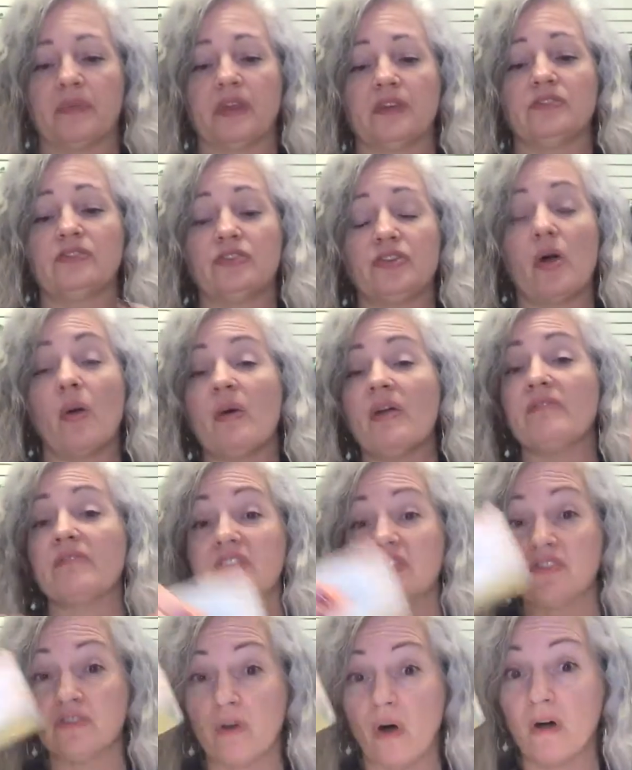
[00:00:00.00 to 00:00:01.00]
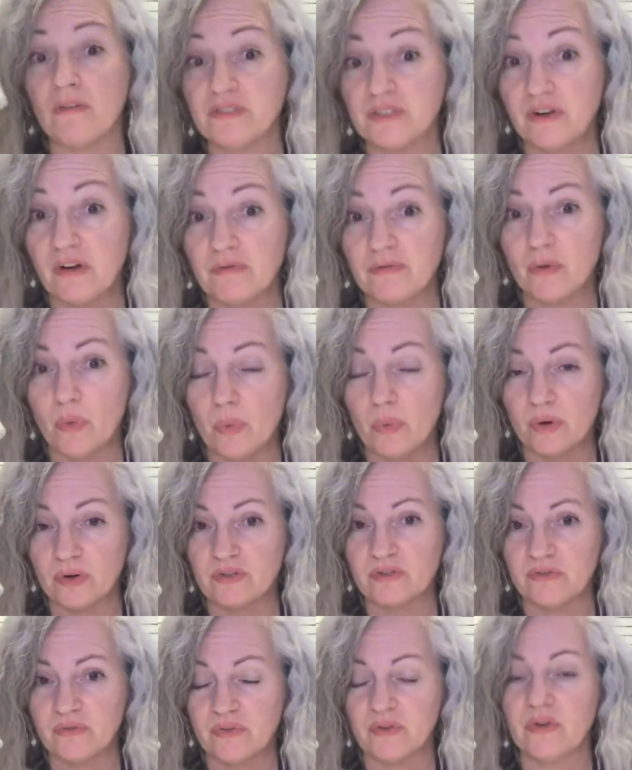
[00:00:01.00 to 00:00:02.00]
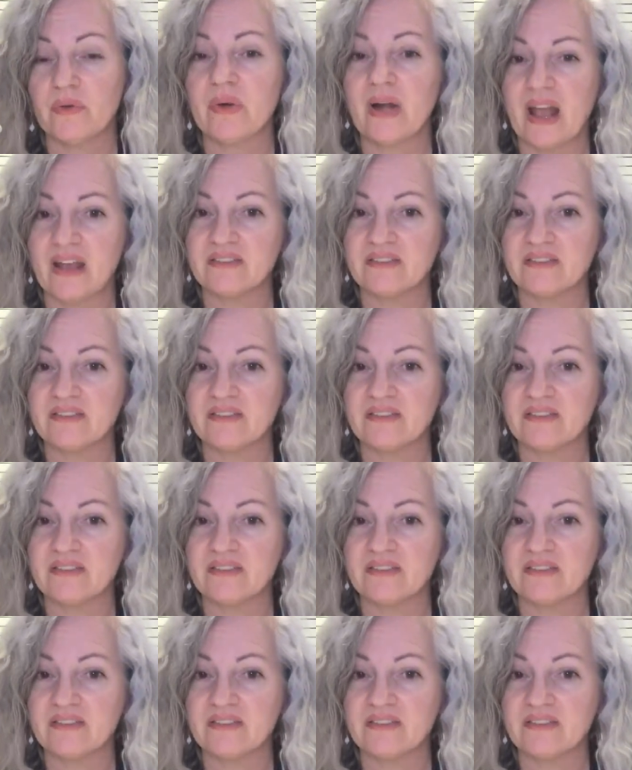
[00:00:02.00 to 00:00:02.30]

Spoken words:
So if the soft shuffle works for you and